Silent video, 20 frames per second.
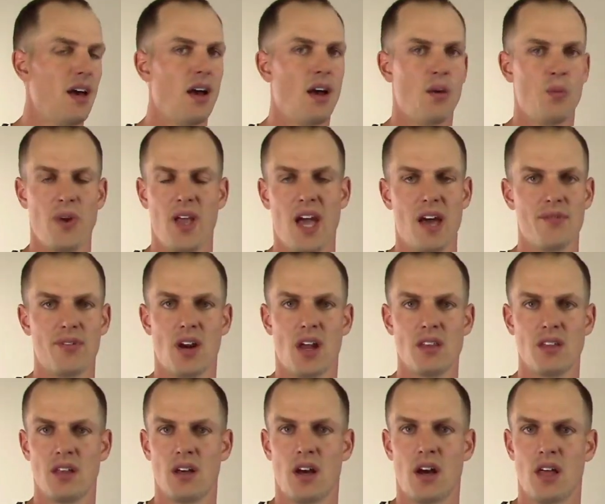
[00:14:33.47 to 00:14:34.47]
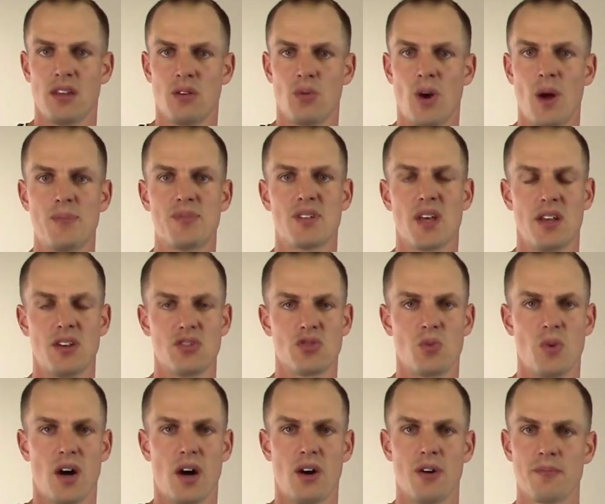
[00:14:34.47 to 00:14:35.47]
We have it on the website as
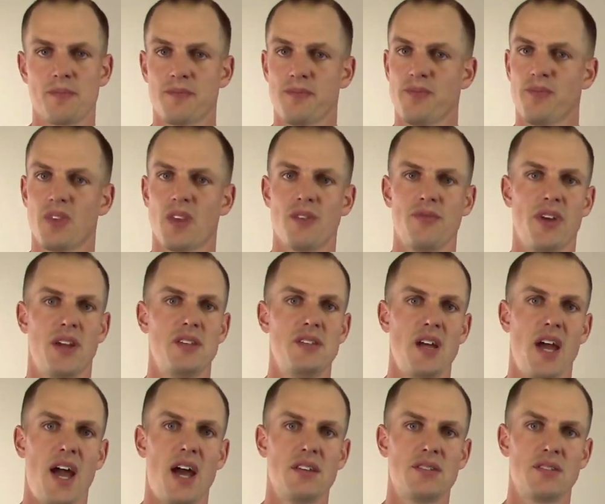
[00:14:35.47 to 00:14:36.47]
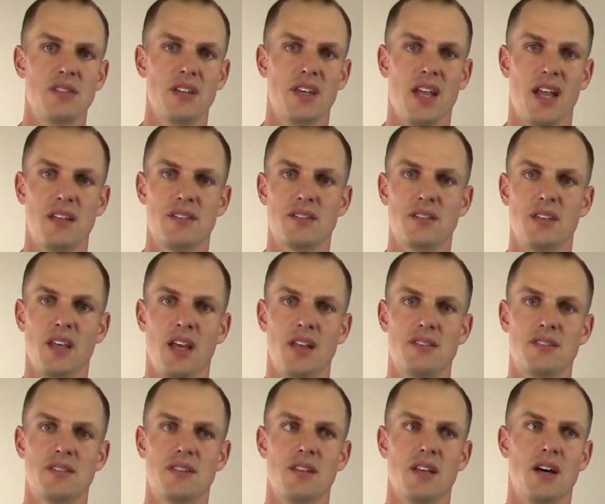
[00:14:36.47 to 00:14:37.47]
well. Fantastic.
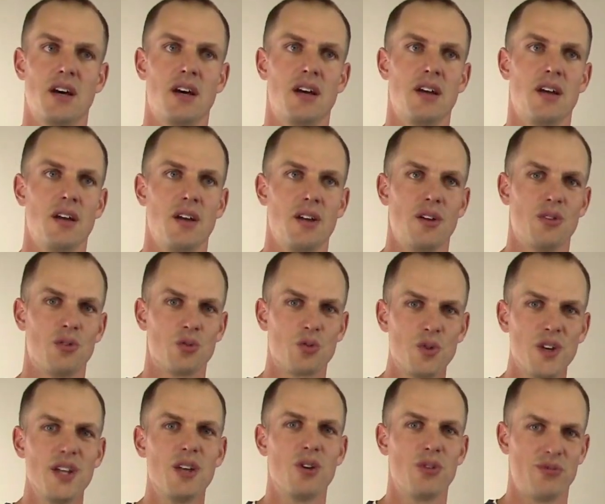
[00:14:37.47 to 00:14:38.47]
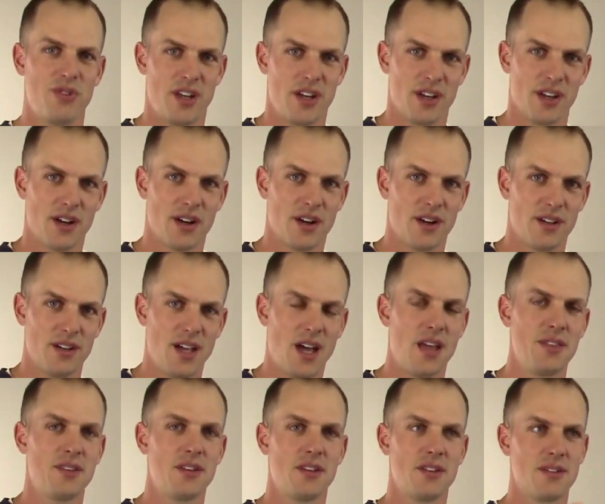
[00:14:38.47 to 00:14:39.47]
It's the real vinegar,
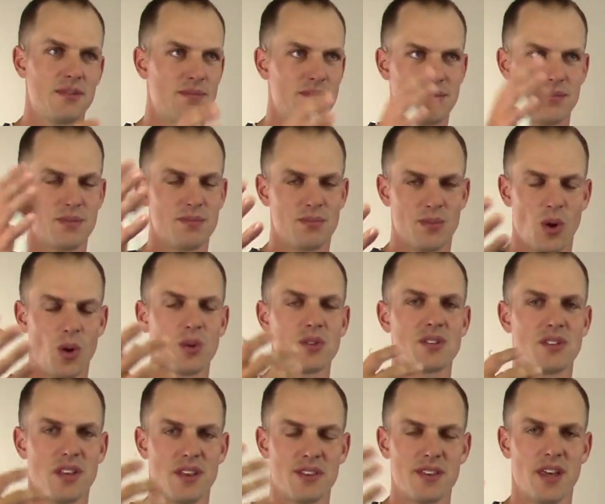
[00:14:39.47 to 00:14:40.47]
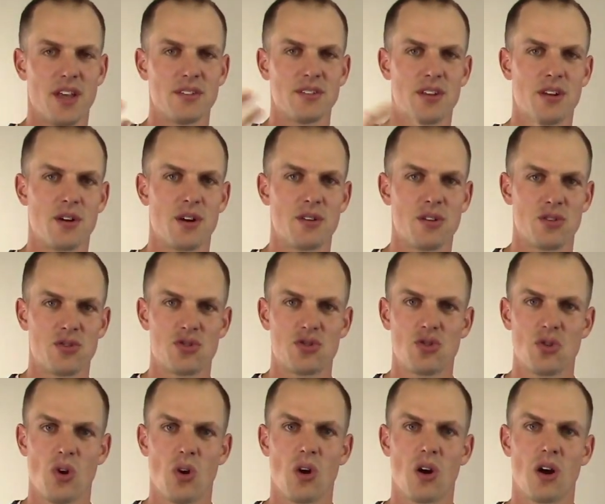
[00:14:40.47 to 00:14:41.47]
not most of the things that are in the
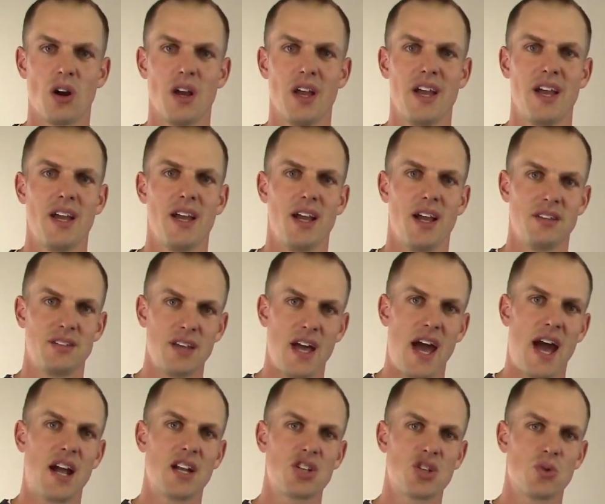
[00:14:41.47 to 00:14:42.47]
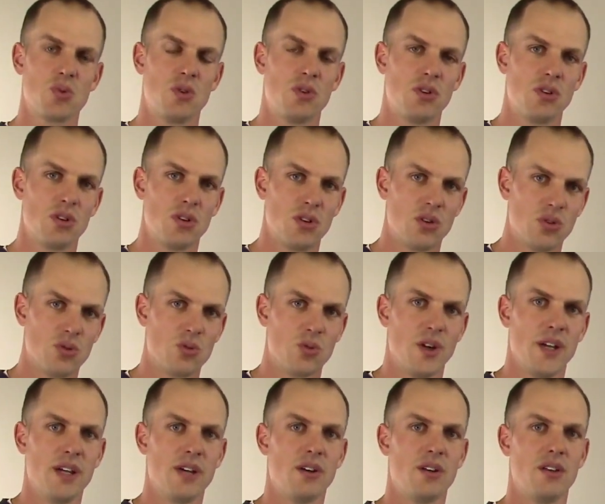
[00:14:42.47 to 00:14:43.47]
store. It's actual
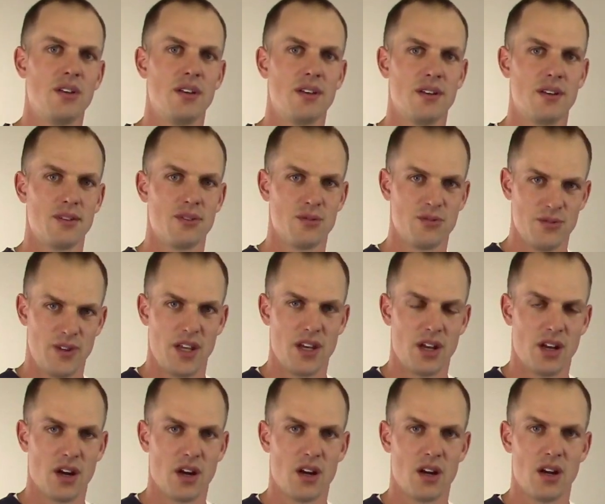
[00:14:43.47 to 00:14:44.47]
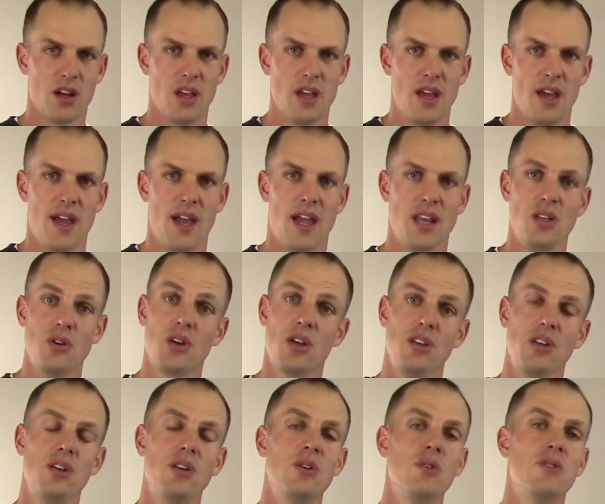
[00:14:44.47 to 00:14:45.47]
real vinegar, and you can
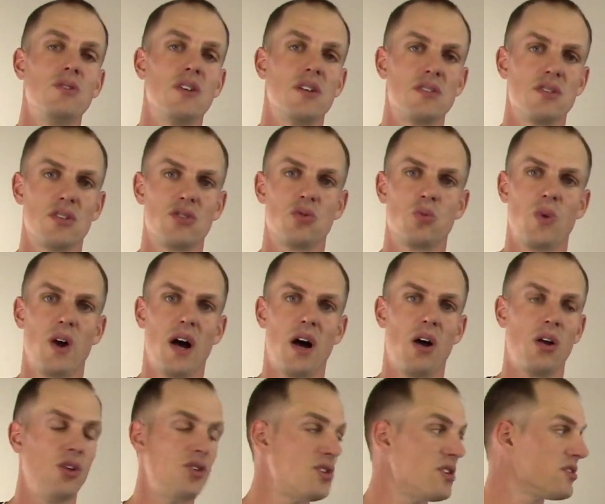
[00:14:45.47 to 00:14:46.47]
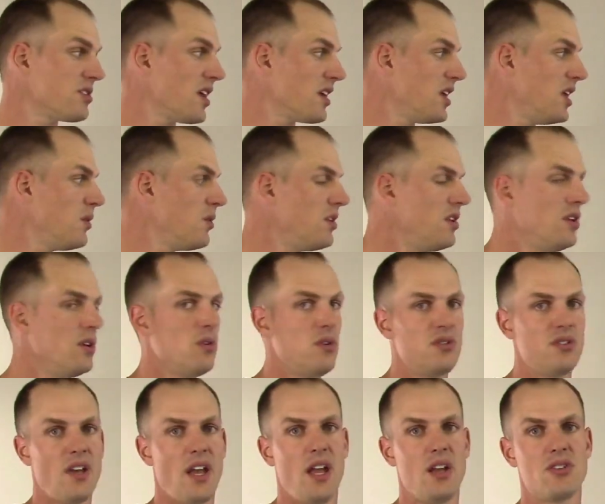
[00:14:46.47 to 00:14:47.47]
use this as well, just like you would
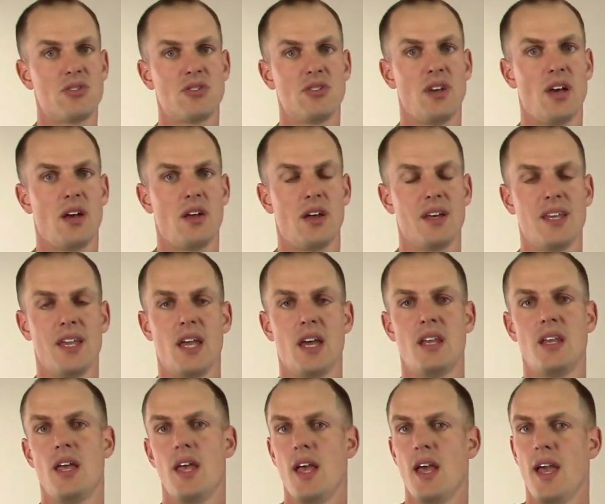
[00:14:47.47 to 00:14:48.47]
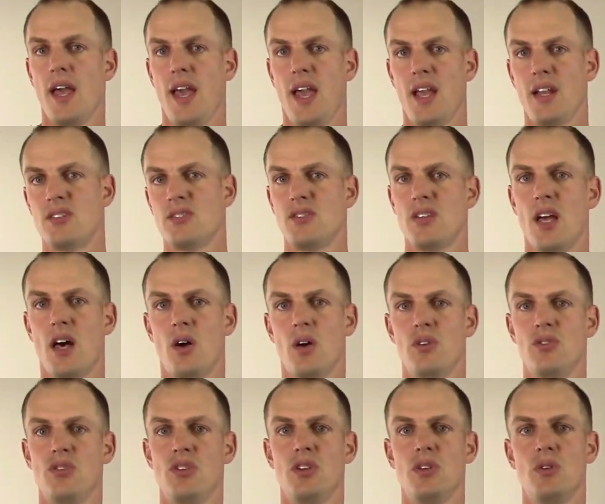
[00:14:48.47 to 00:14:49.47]
use HCl. Again, HCl
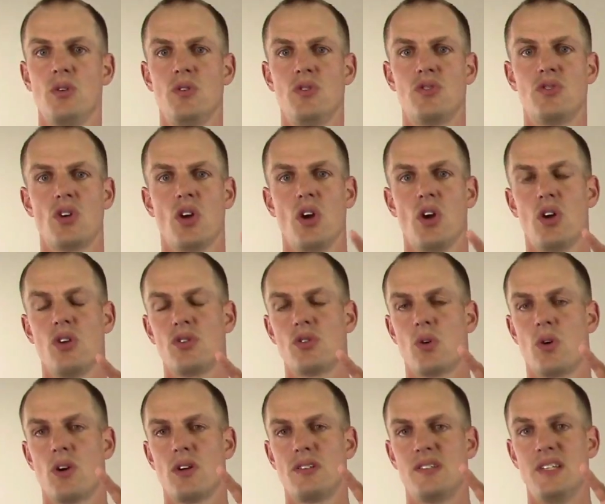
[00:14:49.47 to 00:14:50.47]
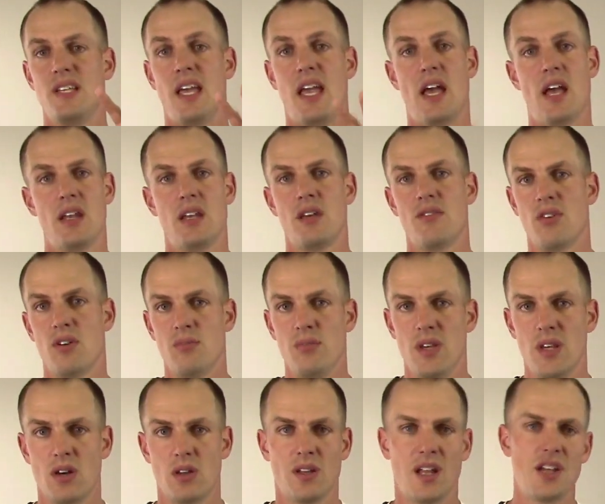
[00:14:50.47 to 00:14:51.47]
is used towards the end of a
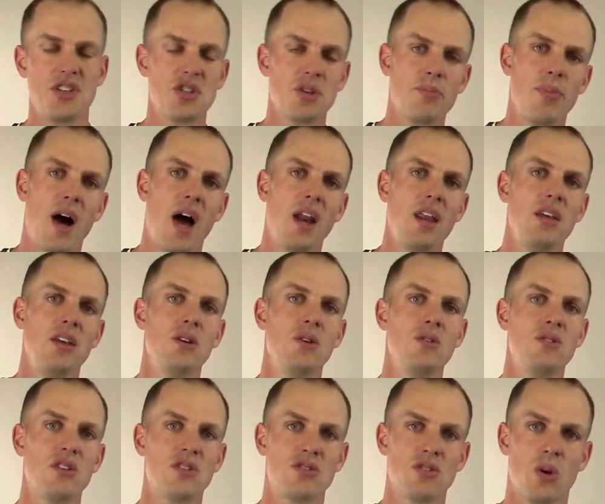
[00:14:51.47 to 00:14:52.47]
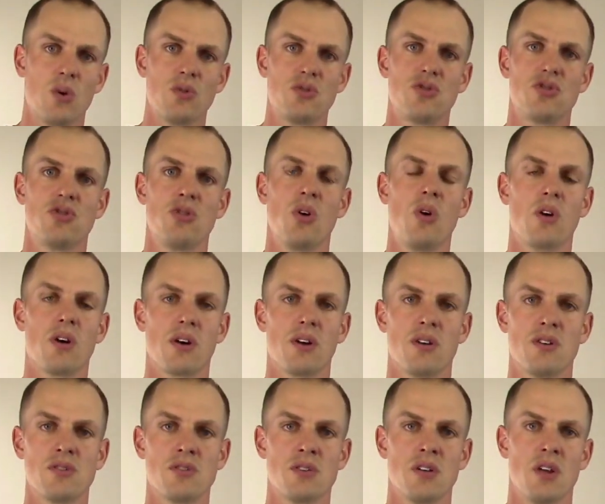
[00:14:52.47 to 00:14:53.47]
meal. Let your body use its own
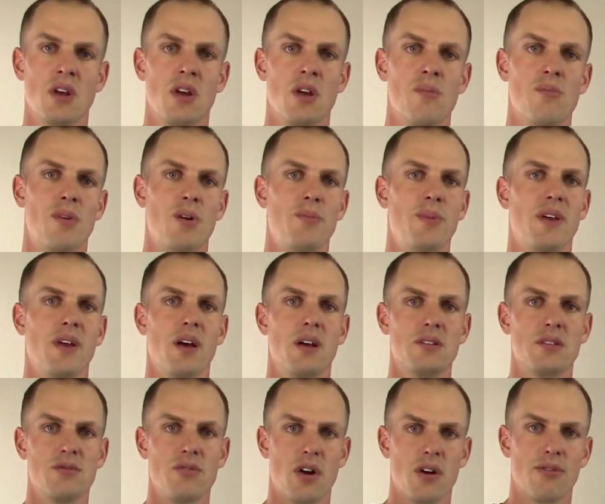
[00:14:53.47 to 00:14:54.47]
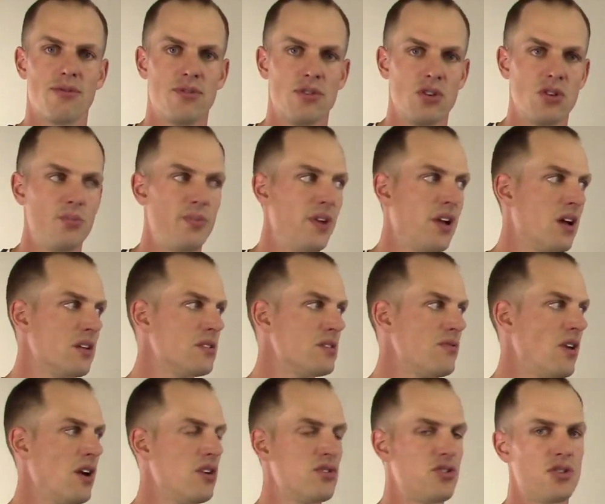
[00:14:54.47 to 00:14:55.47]
stores, but because of our food, because of
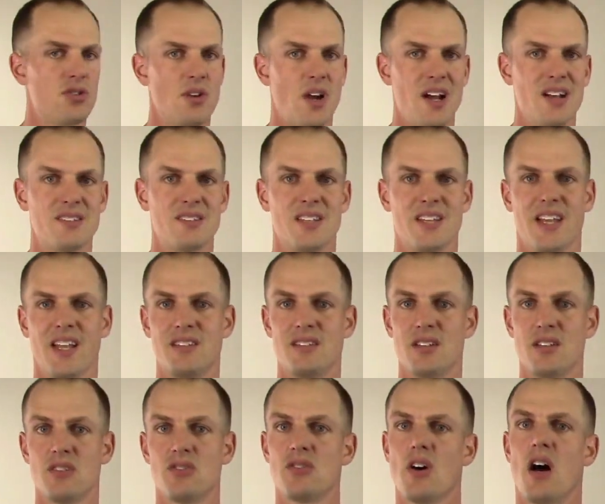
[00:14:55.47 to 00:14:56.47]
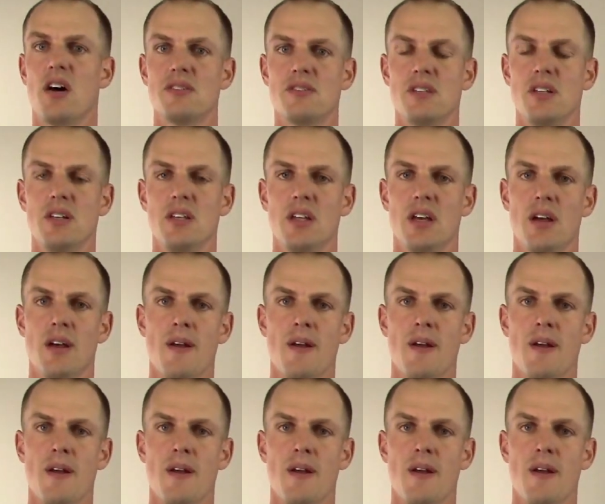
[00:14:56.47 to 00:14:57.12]
our stress, it gets exhausted,